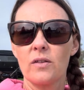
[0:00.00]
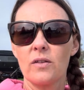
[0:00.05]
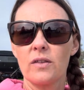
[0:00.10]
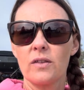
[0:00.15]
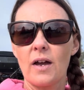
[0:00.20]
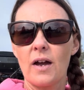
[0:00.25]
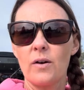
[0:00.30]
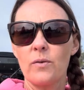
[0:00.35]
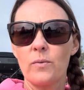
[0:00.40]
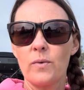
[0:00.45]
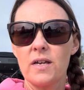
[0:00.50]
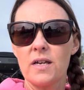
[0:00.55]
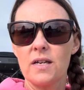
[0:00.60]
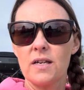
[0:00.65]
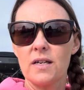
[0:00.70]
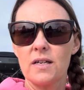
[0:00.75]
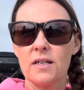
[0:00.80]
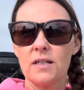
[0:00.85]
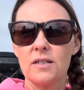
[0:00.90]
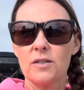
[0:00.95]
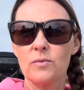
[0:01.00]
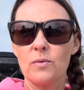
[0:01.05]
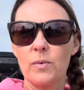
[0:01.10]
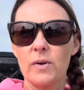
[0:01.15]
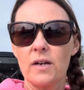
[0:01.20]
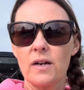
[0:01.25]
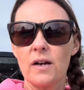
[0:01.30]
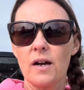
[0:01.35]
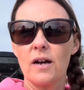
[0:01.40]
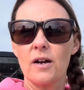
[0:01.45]
That weekend when
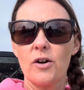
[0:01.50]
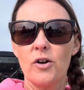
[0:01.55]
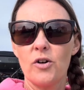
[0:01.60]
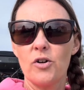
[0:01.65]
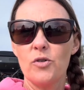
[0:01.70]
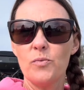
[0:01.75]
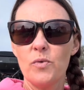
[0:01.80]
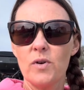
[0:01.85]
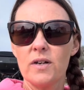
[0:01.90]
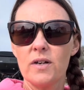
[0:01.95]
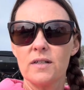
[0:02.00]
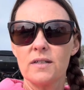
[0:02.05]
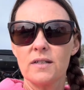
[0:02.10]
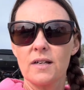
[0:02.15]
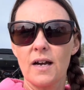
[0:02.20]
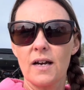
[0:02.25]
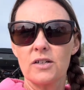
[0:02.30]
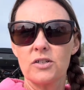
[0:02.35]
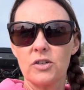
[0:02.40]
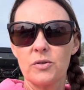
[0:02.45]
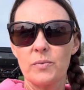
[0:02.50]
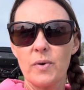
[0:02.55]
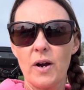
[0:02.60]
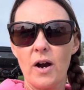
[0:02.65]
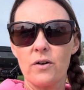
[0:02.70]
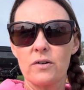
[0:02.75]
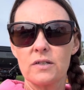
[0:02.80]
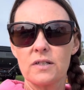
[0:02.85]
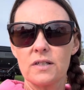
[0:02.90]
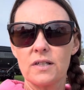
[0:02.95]
we got home was actually
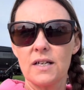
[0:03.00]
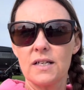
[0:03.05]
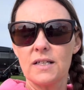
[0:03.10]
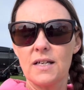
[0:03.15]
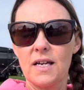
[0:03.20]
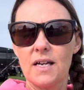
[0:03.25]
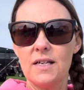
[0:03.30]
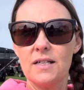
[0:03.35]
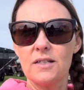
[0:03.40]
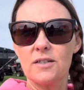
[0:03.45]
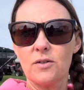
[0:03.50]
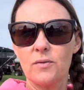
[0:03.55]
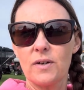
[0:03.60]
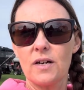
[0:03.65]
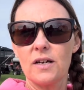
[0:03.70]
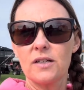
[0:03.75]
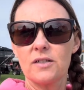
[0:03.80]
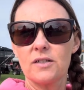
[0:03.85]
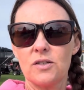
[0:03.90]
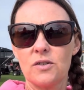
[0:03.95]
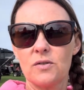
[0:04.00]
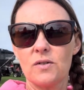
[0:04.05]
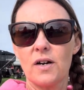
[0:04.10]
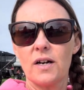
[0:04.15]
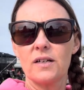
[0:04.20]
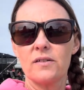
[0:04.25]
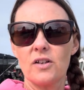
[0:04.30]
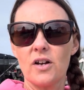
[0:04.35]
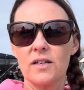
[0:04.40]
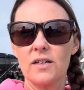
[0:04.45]
Powers Lake Day, so we got to do
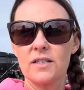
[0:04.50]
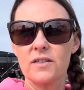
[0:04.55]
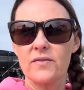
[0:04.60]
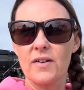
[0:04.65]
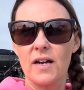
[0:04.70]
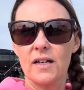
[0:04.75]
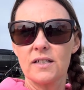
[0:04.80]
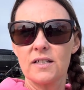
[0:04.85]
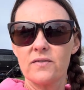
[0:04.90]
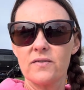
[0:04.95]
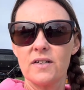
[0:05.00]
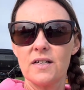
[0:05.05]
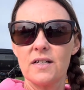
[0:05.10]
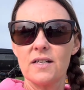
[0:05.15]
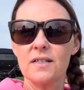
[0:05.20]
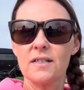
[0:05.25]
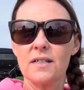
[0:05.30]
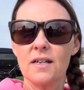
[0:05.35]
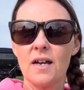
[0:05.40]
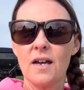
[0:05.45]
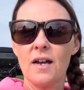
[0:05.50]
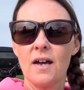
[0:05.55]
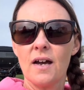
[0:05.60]
kind of lots of activities.